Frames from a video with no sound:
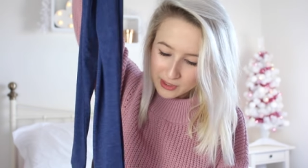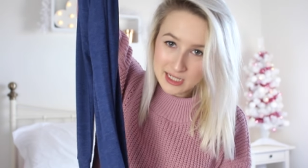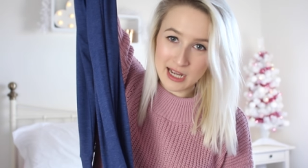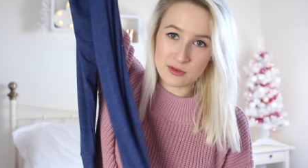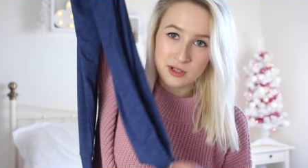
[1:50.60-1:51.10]
way
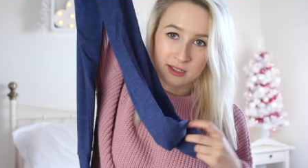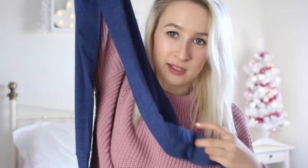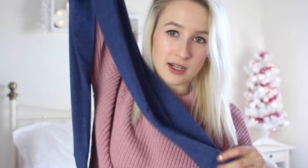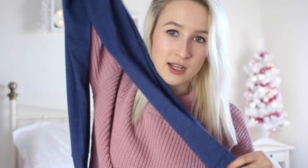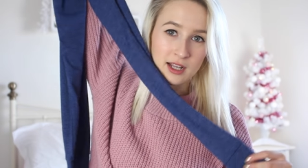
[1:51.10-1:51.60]
down and
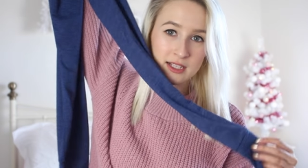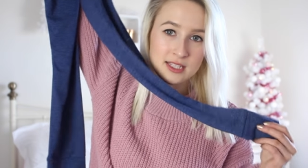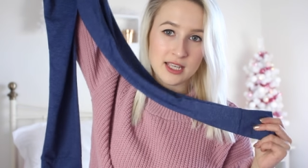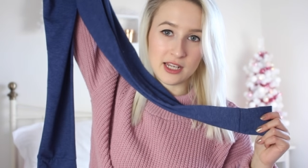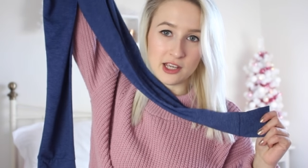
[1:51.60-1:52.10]
they're kind of like
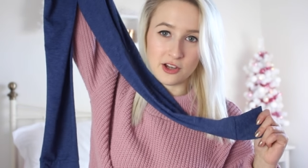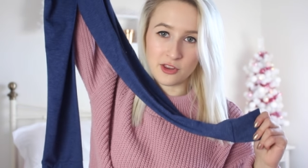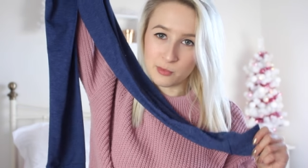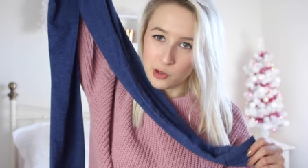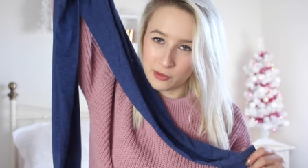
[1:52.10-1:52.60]
skinnier
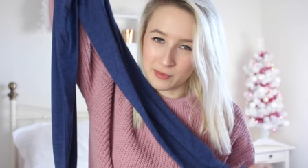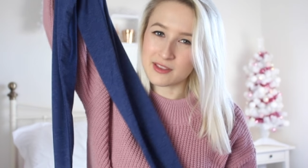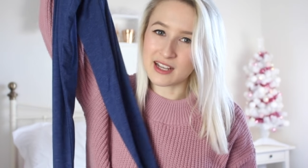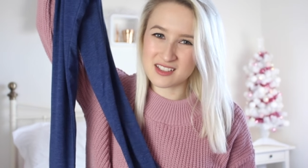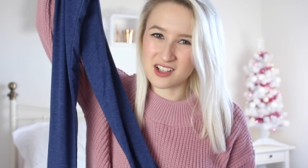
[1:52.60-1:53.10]
at the bottom.
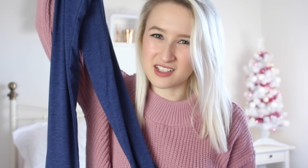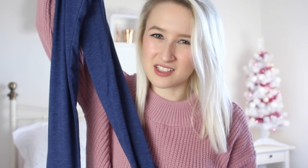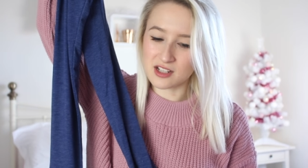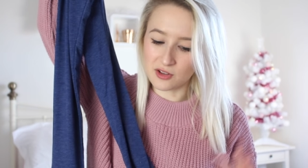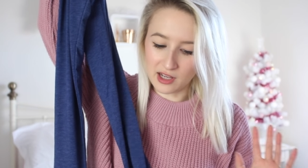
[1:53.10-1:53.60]
That's the kind
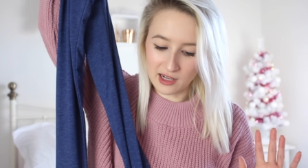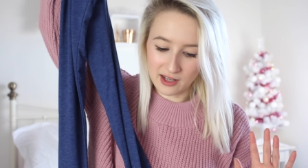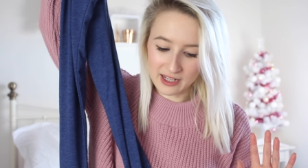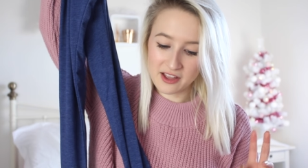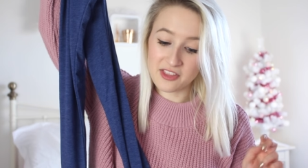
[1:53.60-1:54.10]
of style that I
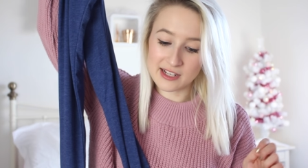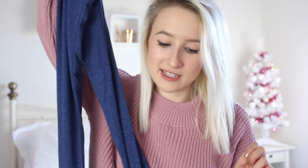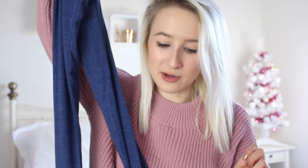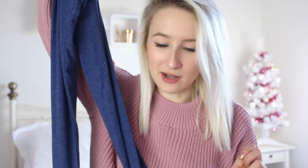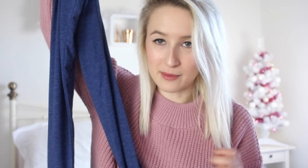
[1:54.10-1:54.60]
like. That
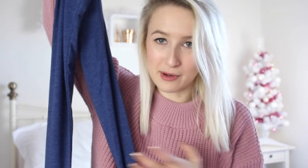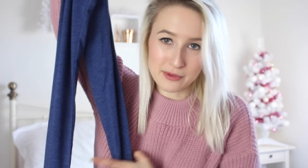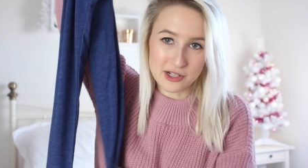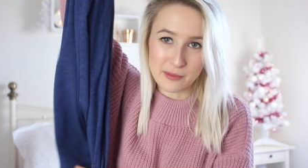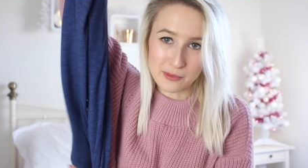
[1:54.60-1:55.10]
is how I like my
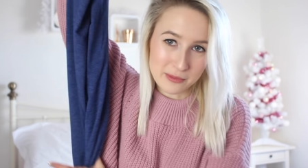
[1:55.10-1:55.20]
pyjama